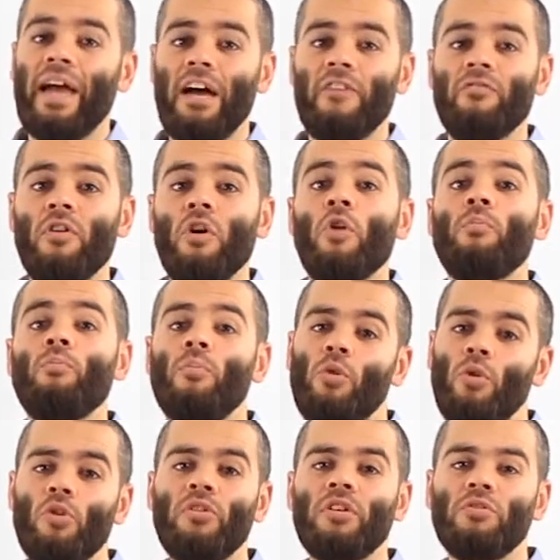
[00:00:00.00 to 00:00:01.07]
have
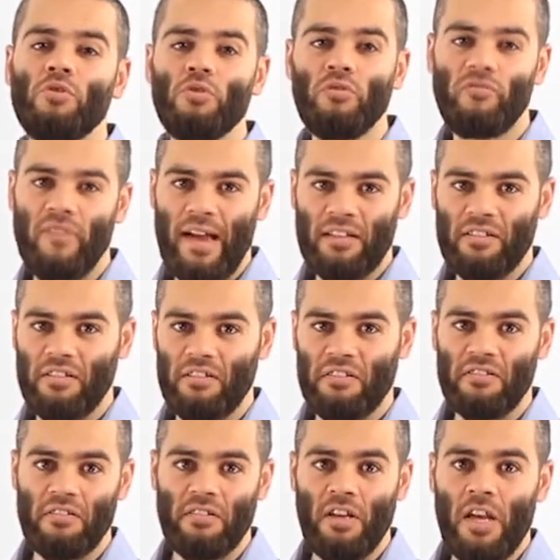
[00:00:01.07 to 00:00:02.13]
more than two
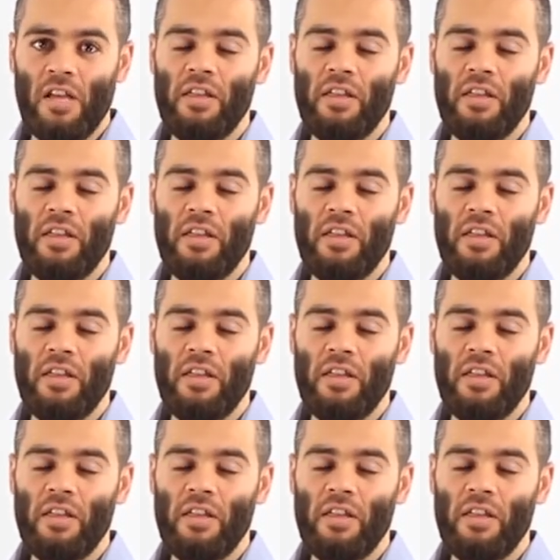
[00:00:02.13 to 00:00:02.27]
factors.